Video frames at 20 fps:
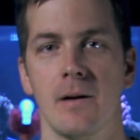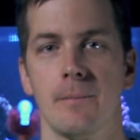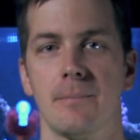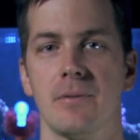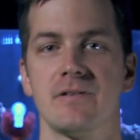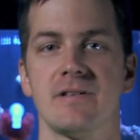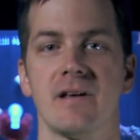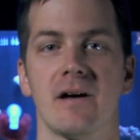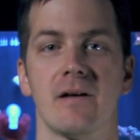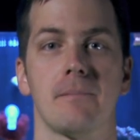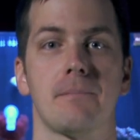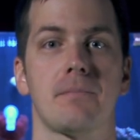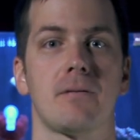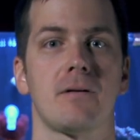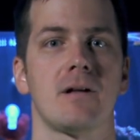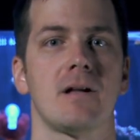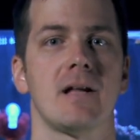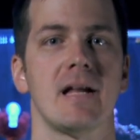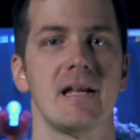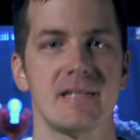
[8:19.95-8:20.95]
puts out
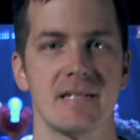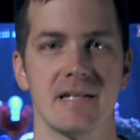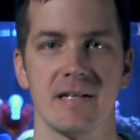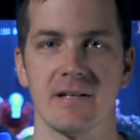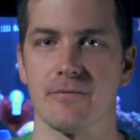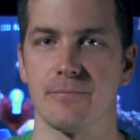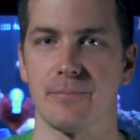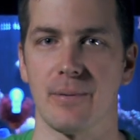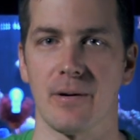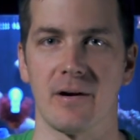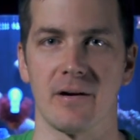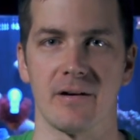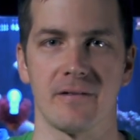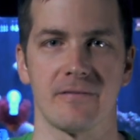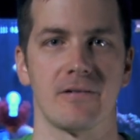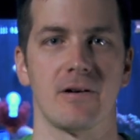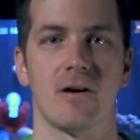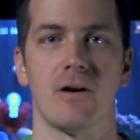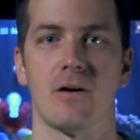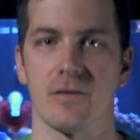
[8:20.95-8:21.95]
plenty of par
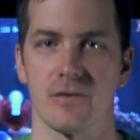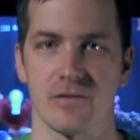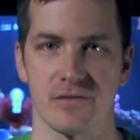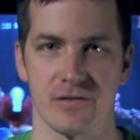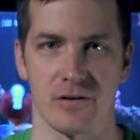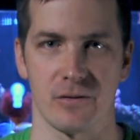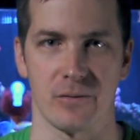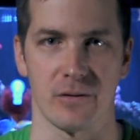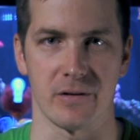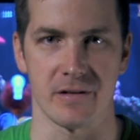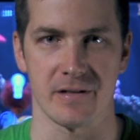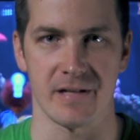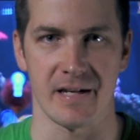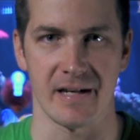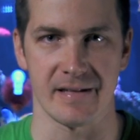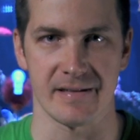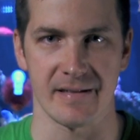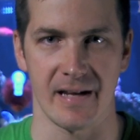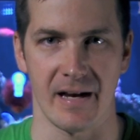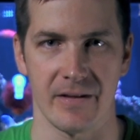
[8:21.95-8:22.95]
for all the saltwater
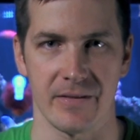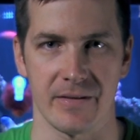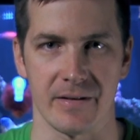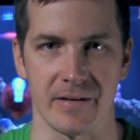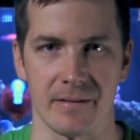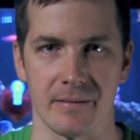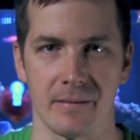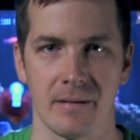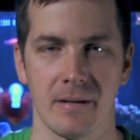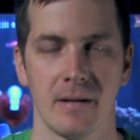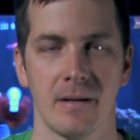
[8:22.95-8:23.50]
tanks out there.